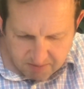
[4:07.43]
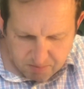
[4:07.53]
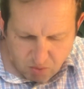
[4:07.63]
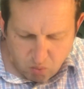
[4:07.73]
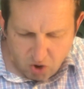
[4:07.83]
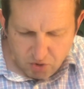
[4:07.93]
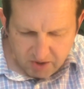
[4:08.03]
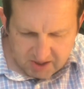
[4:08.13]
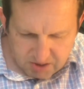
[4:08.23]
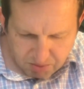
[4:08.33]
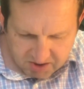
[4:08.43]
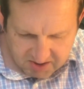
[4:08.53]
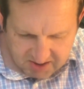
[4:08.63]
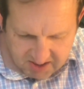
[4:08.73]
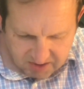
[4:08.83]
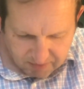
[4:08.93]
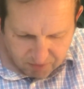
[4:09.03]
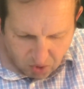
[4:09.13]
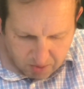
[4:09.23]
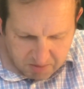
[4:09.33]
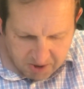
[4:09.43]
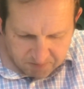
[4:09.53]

be watering, as the pasuk says in Devarim,